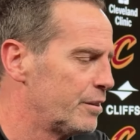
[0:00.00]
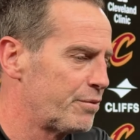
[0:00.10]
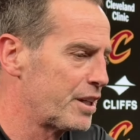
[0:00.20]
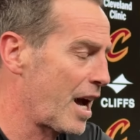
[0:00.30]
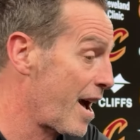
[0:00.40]

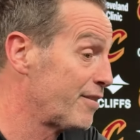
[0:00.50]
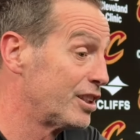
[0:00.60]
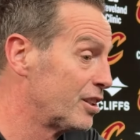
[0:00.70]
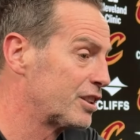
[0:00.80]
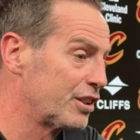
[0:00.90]
funny, I haven't
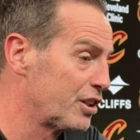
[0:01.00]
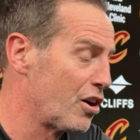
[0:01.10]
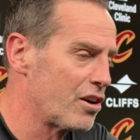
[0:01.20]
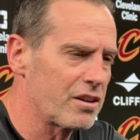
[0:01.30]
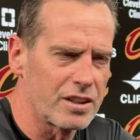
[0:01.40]
looked at the
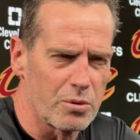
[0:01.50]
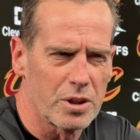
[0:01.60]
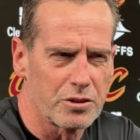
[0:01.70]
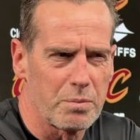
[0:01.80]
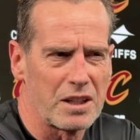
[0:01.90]
auto, you know, what
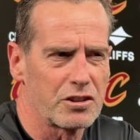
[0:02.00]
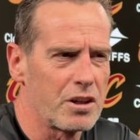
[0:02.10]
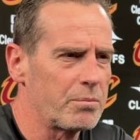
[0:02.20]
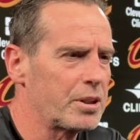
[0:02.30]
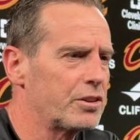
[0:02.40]
his bench
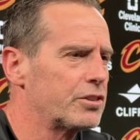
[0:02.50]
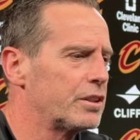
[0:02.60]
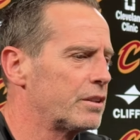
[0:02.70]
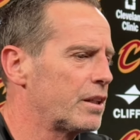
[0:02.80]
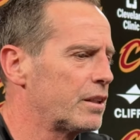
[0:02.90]
numbers
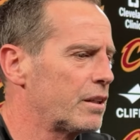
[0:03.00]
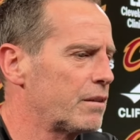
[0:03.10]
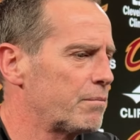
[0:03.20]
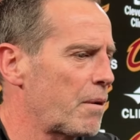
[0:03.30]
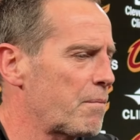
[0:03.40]
and
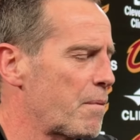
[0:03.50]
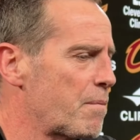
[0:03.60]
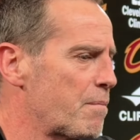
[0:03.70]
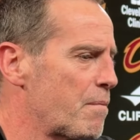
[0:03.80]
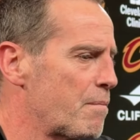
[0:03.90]
but
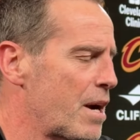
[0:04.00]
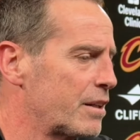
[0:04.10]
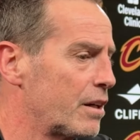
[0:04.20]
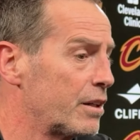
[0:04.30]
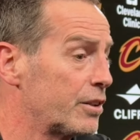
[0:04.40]
my
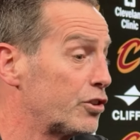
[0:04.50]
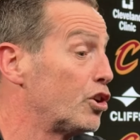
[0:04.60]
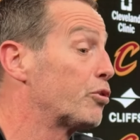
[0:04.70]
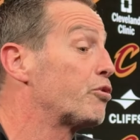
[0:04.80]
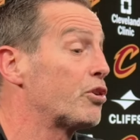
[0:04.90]
gut is, you
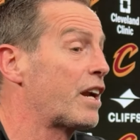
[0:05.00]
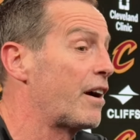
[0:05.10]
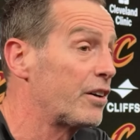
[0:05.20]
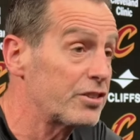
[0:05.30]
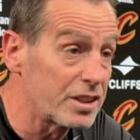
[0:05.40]
know, throw
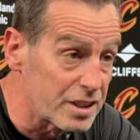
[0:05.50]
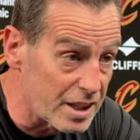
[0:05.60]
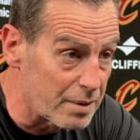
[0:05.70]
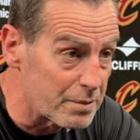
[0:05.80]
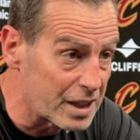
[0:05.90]
Karras into
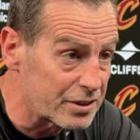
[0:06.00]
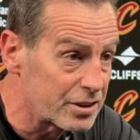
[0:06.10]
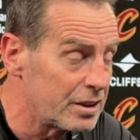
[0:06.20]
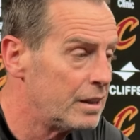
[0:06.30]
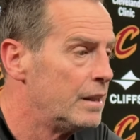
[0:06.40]
that mix.
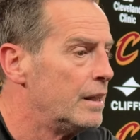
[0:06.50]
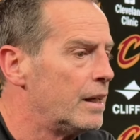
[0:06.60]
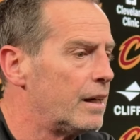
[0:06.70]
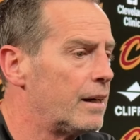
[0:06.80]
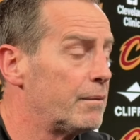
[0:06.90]

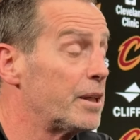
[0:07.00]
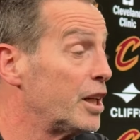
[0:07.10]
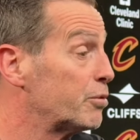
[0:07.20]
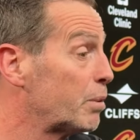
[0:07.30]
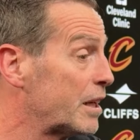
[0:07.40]

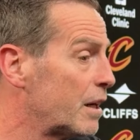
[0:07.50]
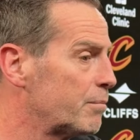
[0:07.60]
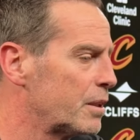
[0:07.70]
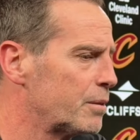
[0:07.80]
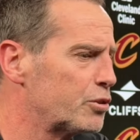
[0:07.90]
He's played
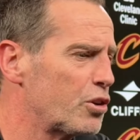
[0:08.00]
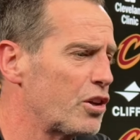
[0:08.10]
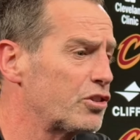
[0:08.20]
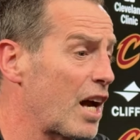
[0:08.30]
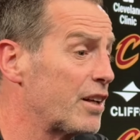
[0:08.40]
unbelievable. So
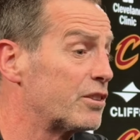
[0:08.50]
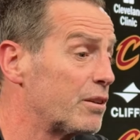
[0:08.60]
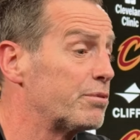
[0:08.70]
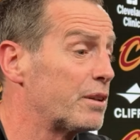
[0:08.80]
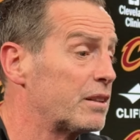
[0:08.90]
those guys
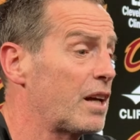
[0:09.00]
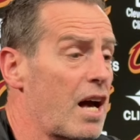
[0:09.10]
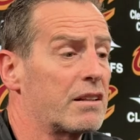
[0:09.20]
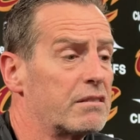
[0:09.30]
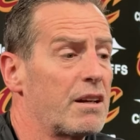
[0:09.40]
have, yeah,
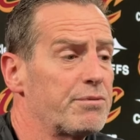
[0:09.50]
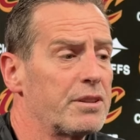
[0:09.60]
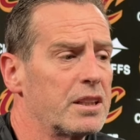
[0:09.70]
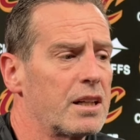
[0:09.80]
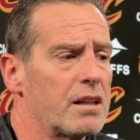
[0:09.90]

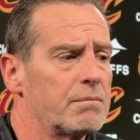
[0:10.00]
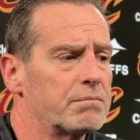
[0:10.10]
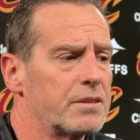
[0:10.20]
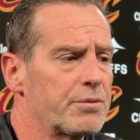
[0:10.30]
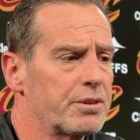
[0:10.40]
definitely
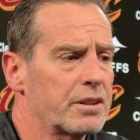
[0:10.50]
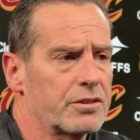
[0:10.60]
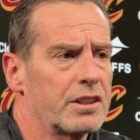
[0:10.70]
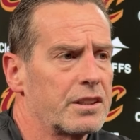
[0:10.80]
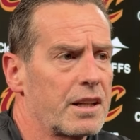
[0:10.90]

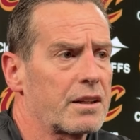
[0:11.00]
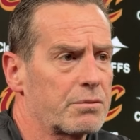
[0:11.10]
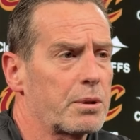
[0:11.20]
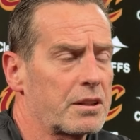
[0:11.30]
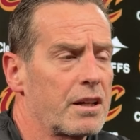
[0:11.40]
exceeded
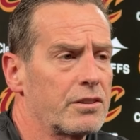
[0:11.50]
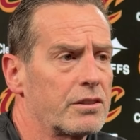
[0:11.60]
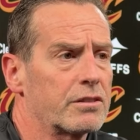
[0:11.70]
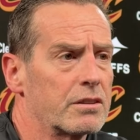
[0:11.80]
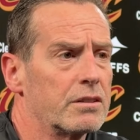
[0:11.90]
expectations.